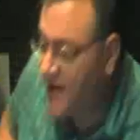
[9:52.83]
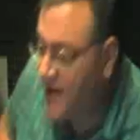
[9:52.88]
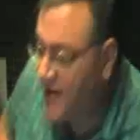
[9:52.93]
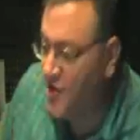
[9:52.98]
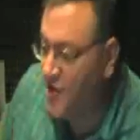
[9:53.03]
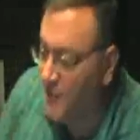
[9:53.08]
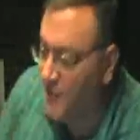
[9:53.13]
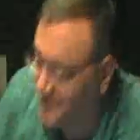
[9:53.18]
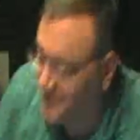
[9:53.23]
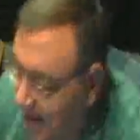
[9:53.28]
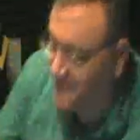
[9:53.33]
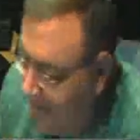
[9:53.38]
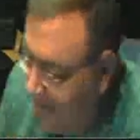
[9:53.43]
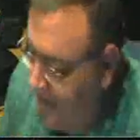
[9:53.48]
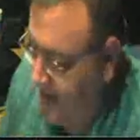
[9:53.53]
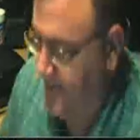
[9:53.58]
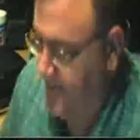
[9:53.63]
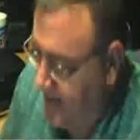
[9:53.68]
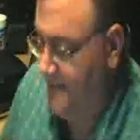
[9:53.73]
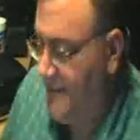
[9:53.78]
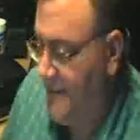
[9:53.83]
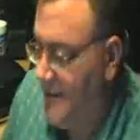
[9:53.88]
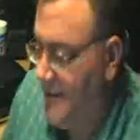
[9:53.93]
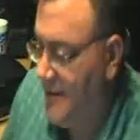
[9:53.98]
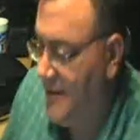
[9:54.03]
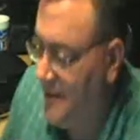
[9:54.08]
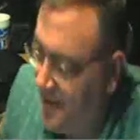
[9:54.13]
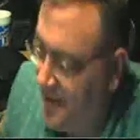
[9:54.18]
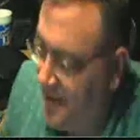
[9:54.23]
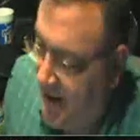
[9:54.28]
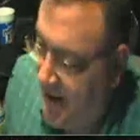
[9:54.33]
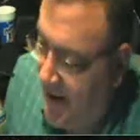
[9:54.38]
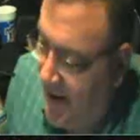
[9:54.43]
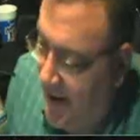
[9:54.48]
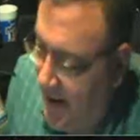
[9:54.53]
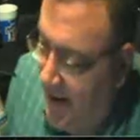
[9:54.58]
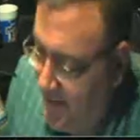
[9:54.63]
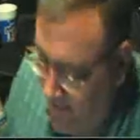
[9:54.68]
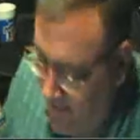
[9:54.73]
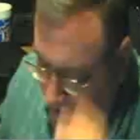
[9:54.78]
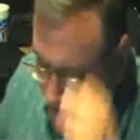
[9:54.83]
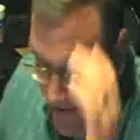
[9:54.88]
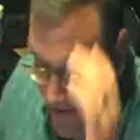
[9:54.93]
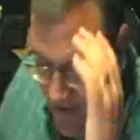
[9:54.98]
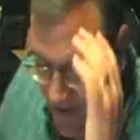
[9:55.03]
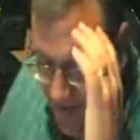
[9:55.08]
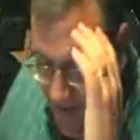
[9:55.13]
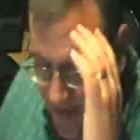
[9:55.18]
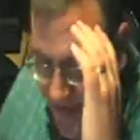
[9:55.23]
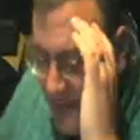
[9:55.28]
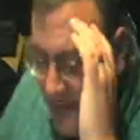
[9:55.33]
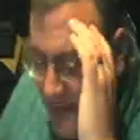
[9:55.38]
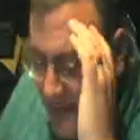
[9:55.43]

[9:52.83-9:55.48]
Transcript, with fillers: know what's happened. I think that